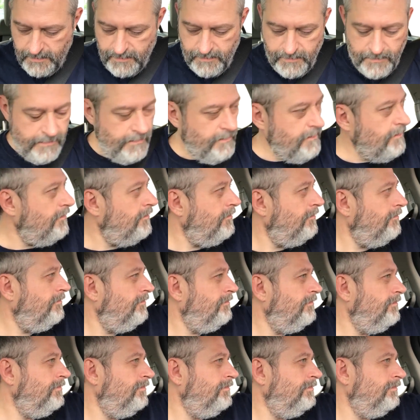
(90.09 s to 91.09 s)

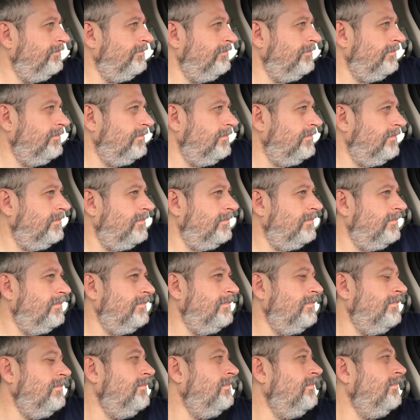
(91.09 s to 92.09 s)

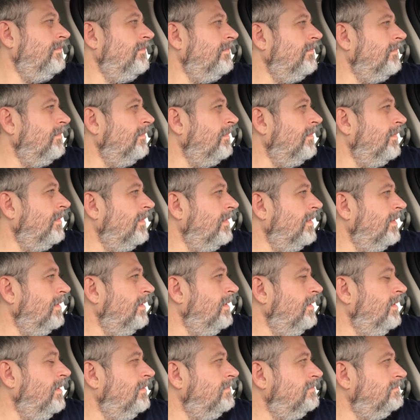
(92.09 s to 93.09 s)

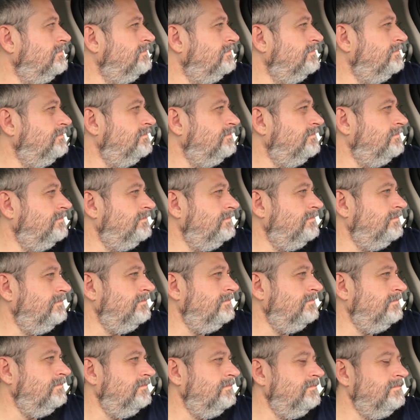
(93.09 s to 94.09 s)

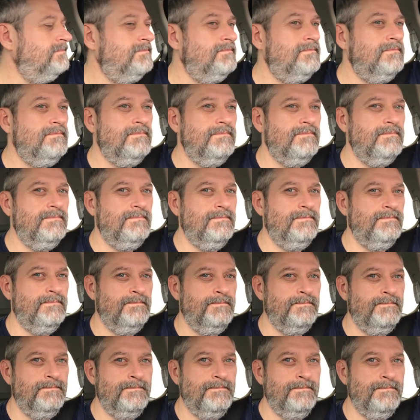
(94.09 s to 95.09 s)

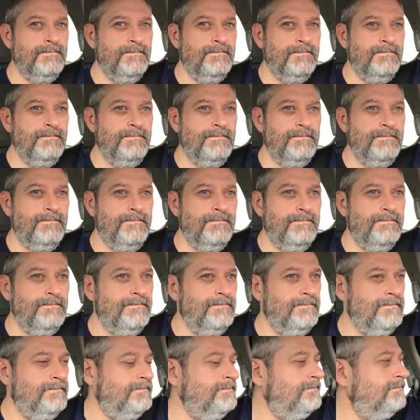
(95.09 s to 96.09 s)

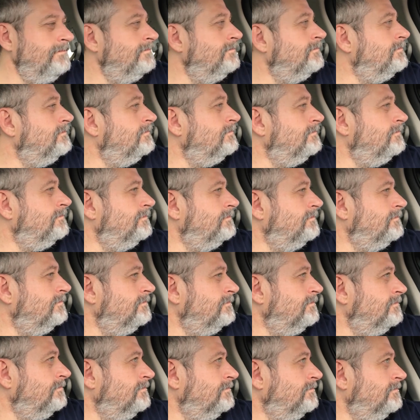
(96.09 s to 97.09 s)

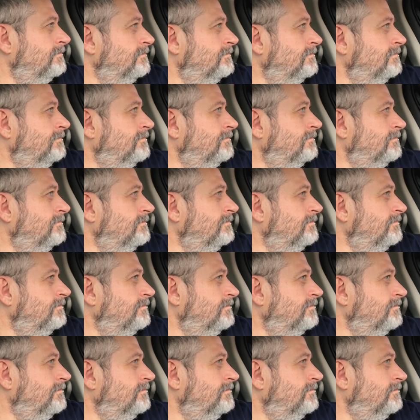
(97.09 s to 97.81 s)
(no one is talking)